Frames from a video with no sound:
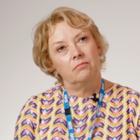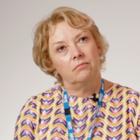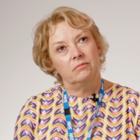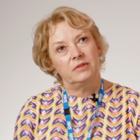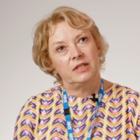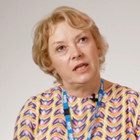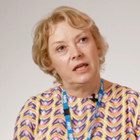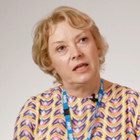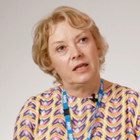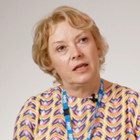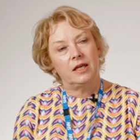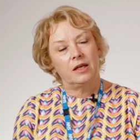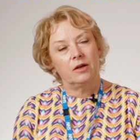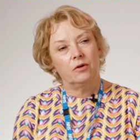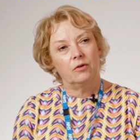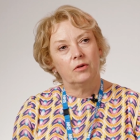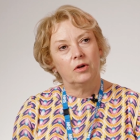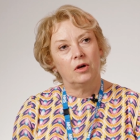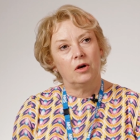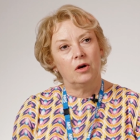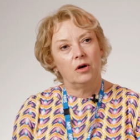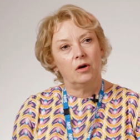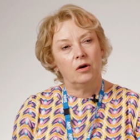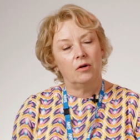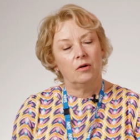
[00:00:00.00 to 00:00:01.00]
taking on
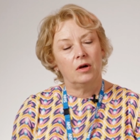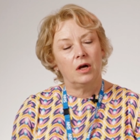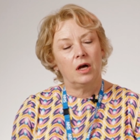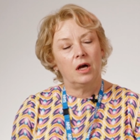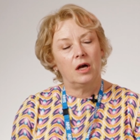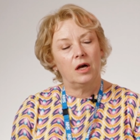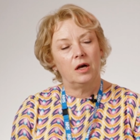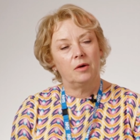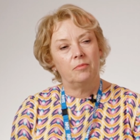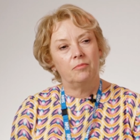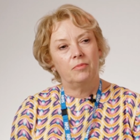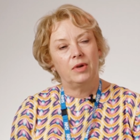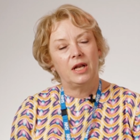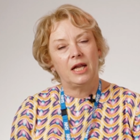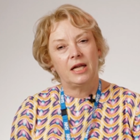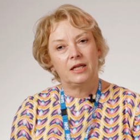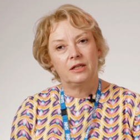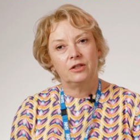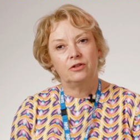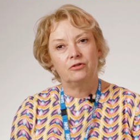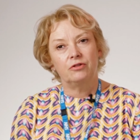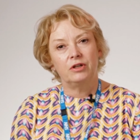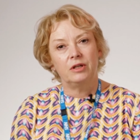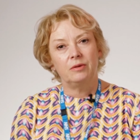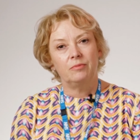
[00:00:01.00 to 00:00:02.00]
our
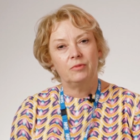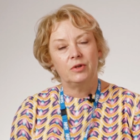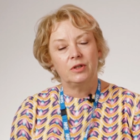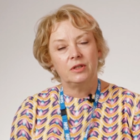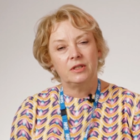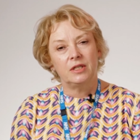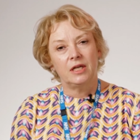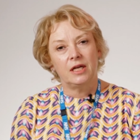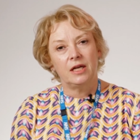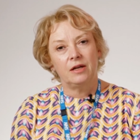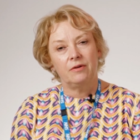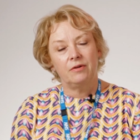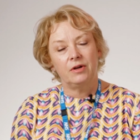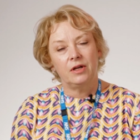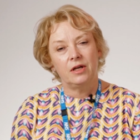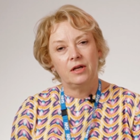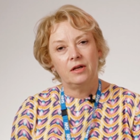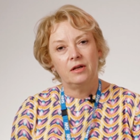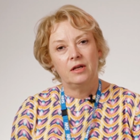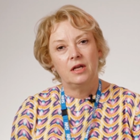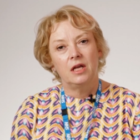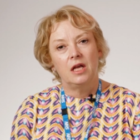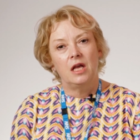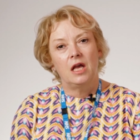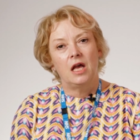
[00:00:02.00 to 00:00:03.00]
planned treatment
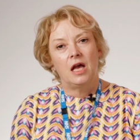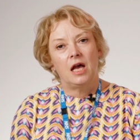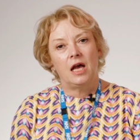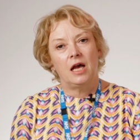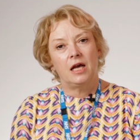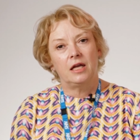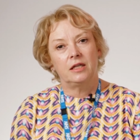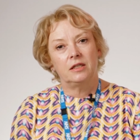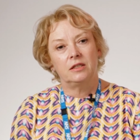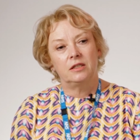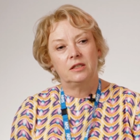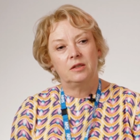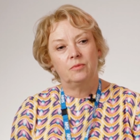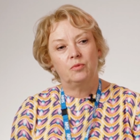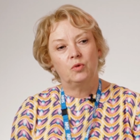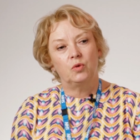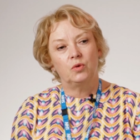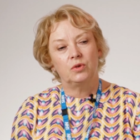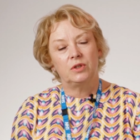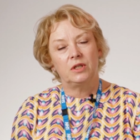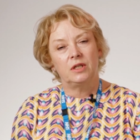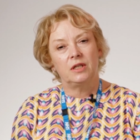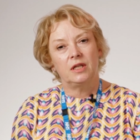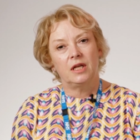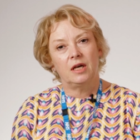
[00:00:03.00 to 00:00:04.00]
area and
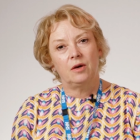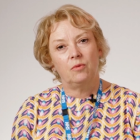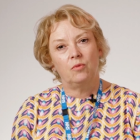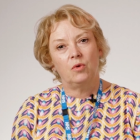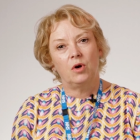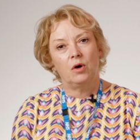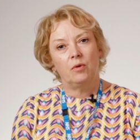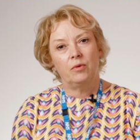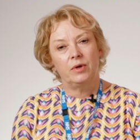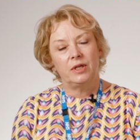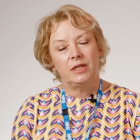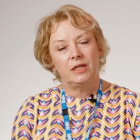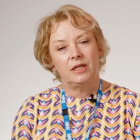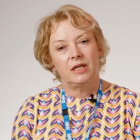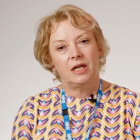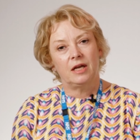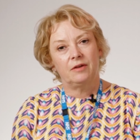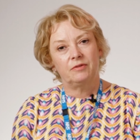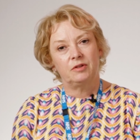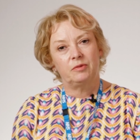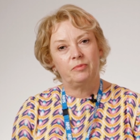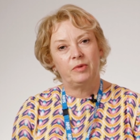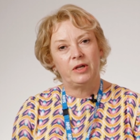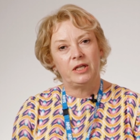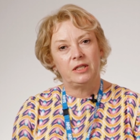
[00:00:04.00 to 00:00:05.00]
supporting that while we didn't
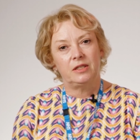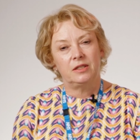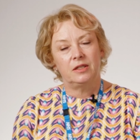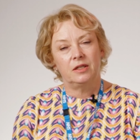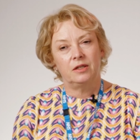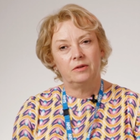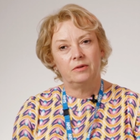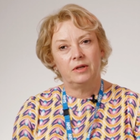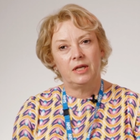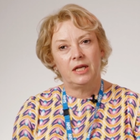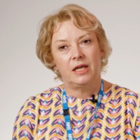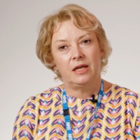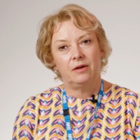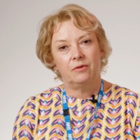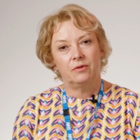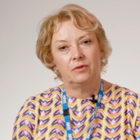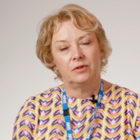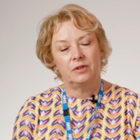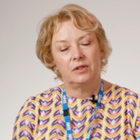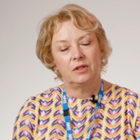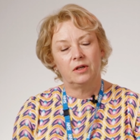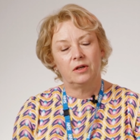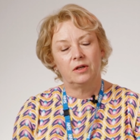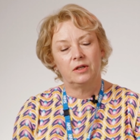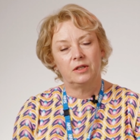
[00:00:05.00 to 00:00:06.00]
have space to do it here on
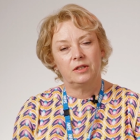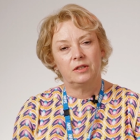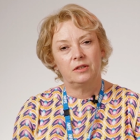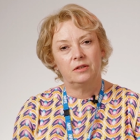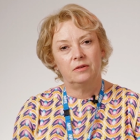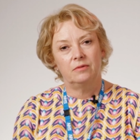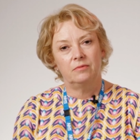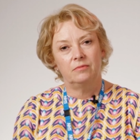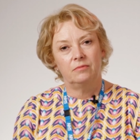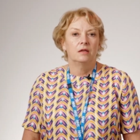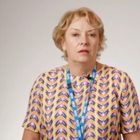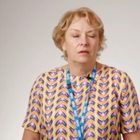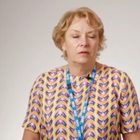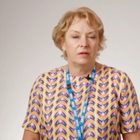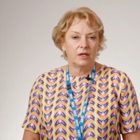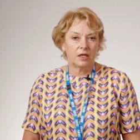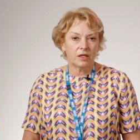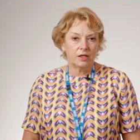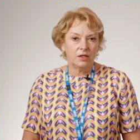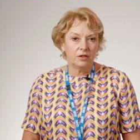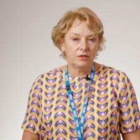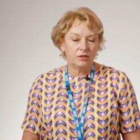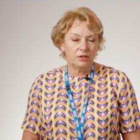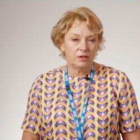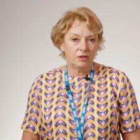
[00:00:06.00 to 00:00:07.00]
site.
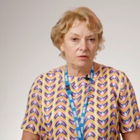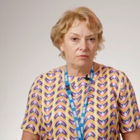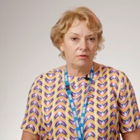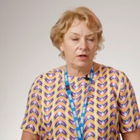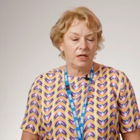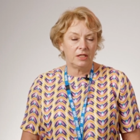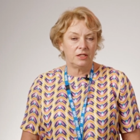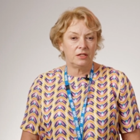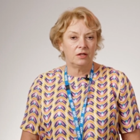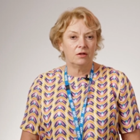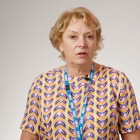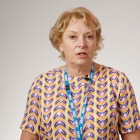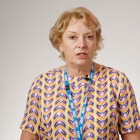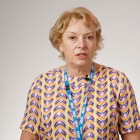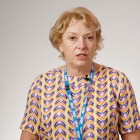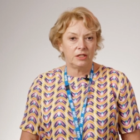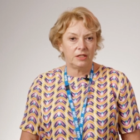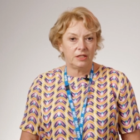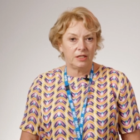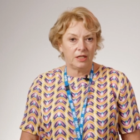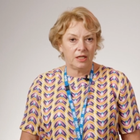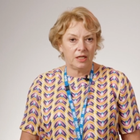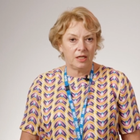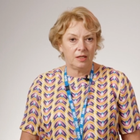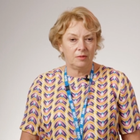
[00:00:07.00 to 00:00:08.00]
Thank you to the radiology
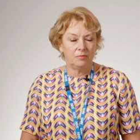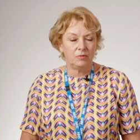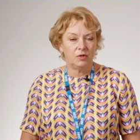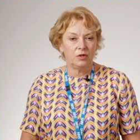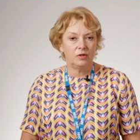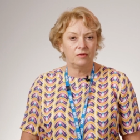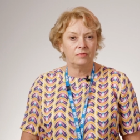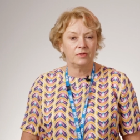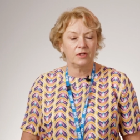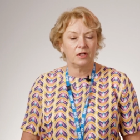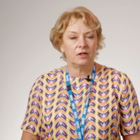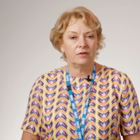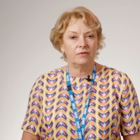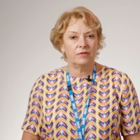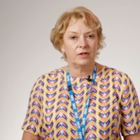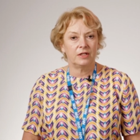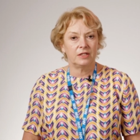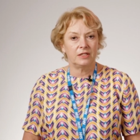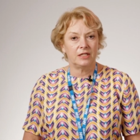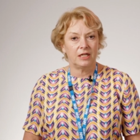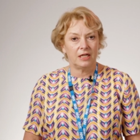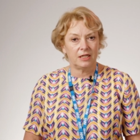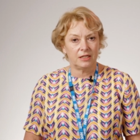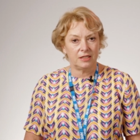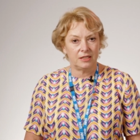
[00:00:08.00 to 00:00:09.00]
team, who've done a
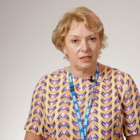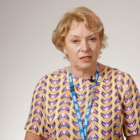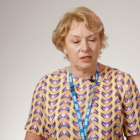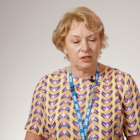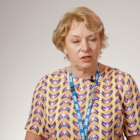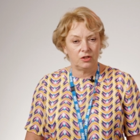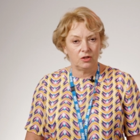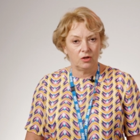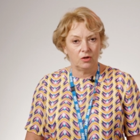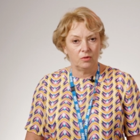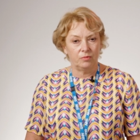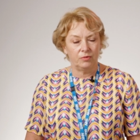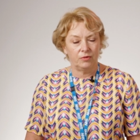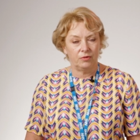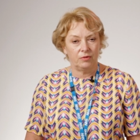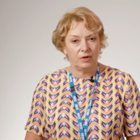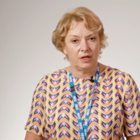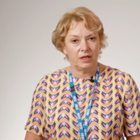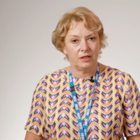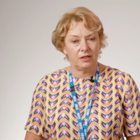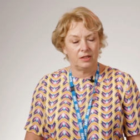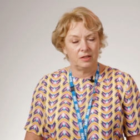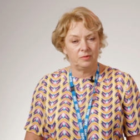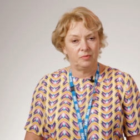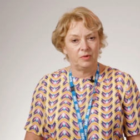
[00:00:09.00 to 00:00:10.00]
fantastic job
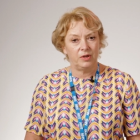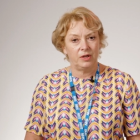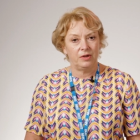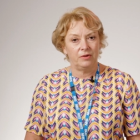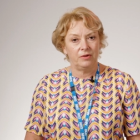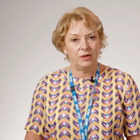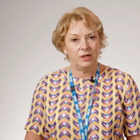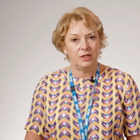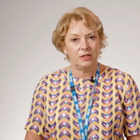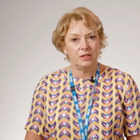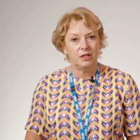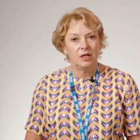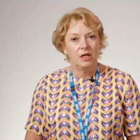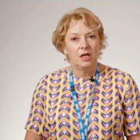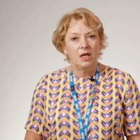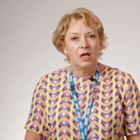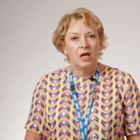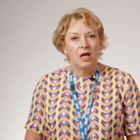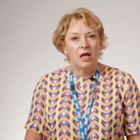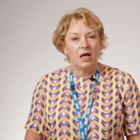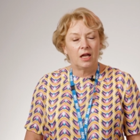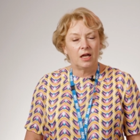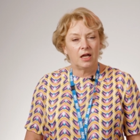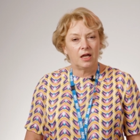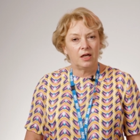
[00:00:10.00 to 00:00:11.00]
throughout this period,
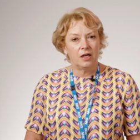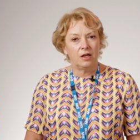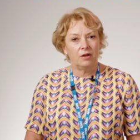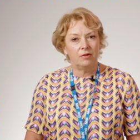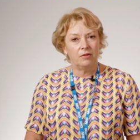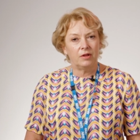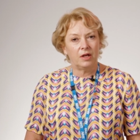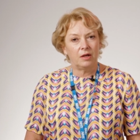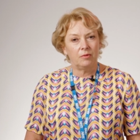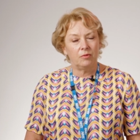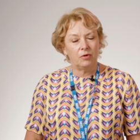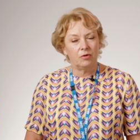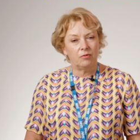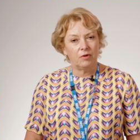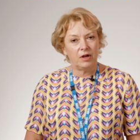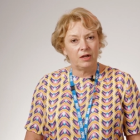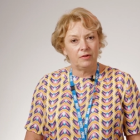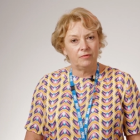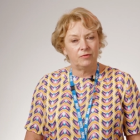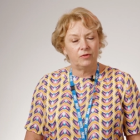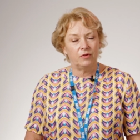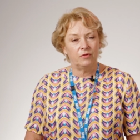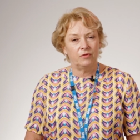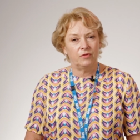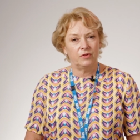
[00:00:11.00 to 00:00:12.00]
and I know they were
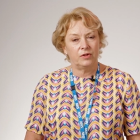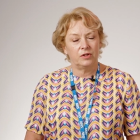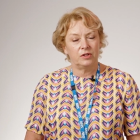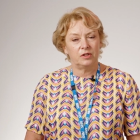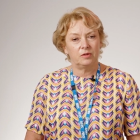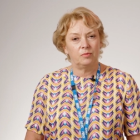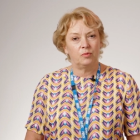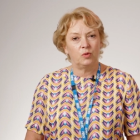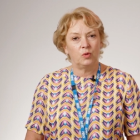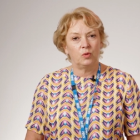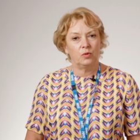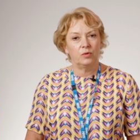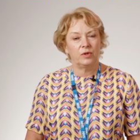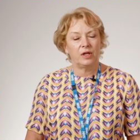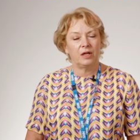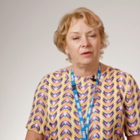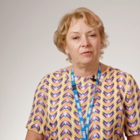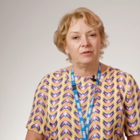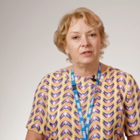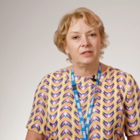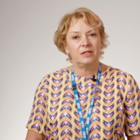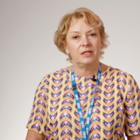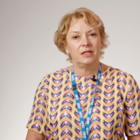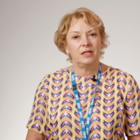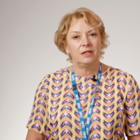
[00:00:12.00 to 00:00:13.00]
grateful for the support they
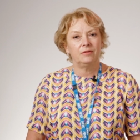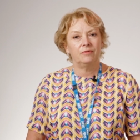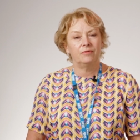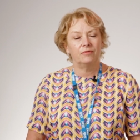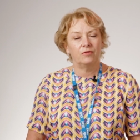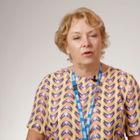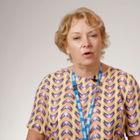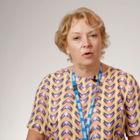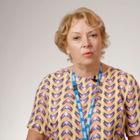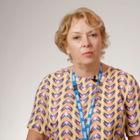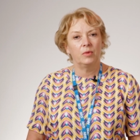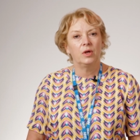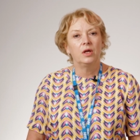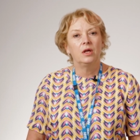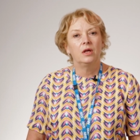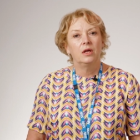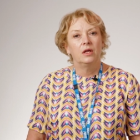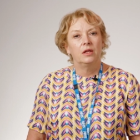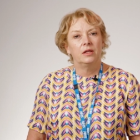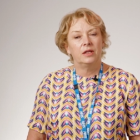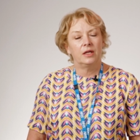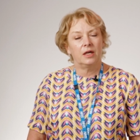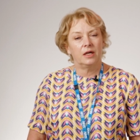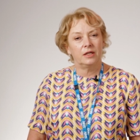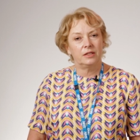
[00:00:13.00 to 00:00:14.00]
received from
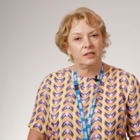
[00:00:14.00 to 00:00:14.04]
the